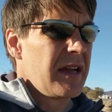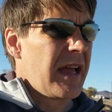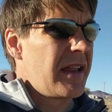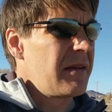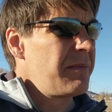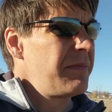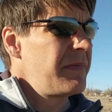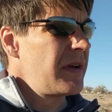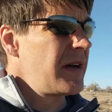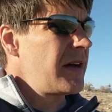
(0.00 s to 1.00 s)
And
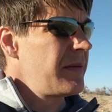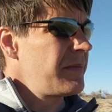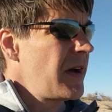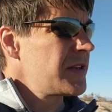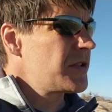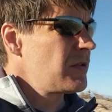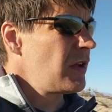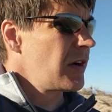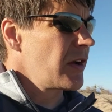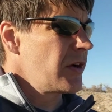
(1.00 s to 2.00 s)
not too
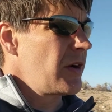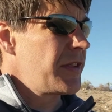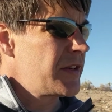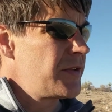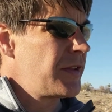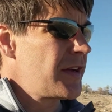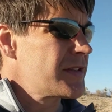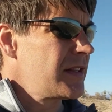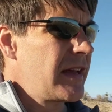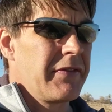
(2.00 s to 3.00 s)
long ago, I think
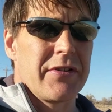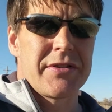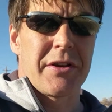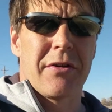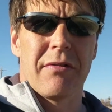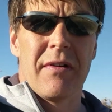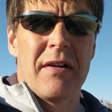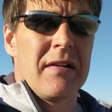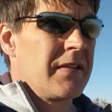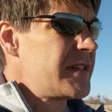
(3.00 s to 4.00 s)
2011 or so,
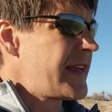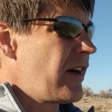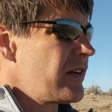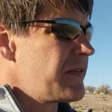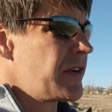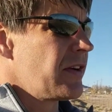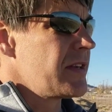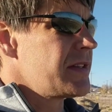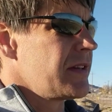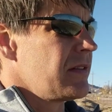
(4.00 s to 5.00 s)
the town of
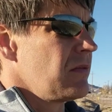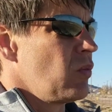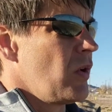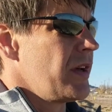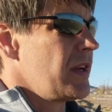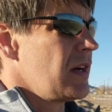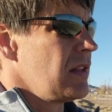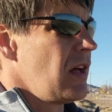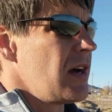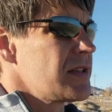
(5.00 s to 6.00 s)
Yerington won a
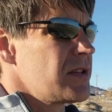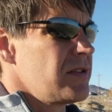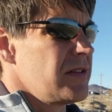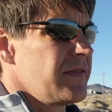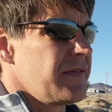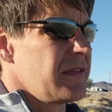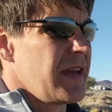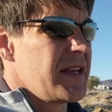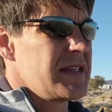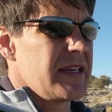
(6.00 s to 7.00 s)
lawsuit of
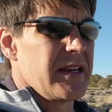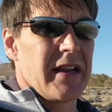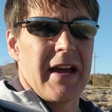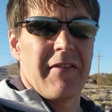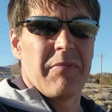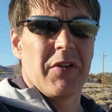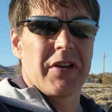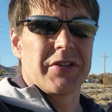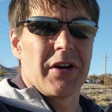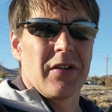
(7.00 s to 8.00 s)
$19.5
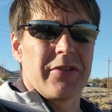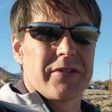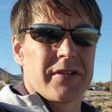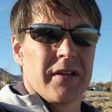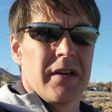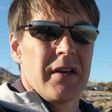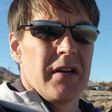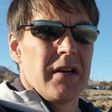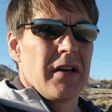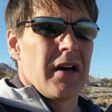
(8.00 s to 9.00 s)
million
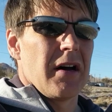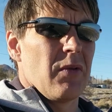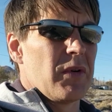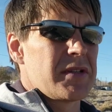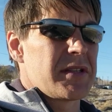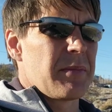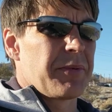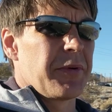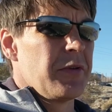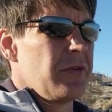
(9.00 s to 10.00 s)
once they
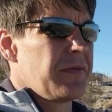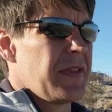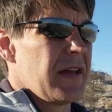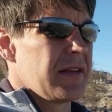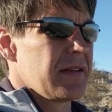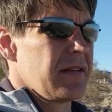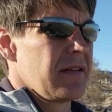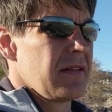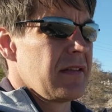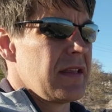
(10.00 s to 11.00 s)
proved that
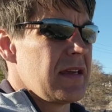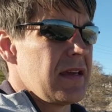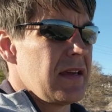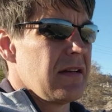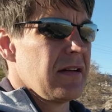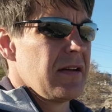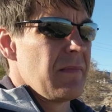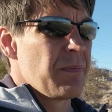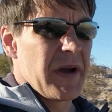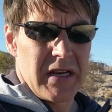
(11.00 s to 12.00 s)
the
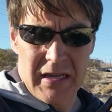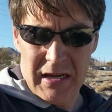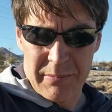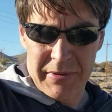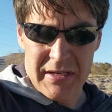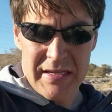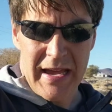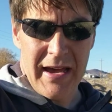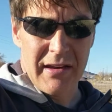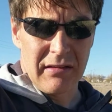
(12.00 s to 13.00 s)
mining companies
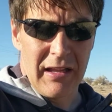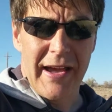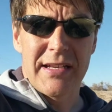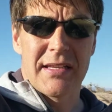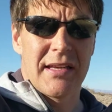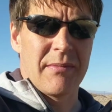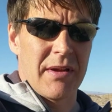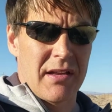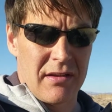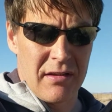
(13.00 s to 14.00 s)
had lied to them
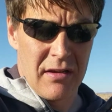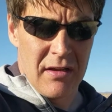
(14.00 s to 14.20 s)
and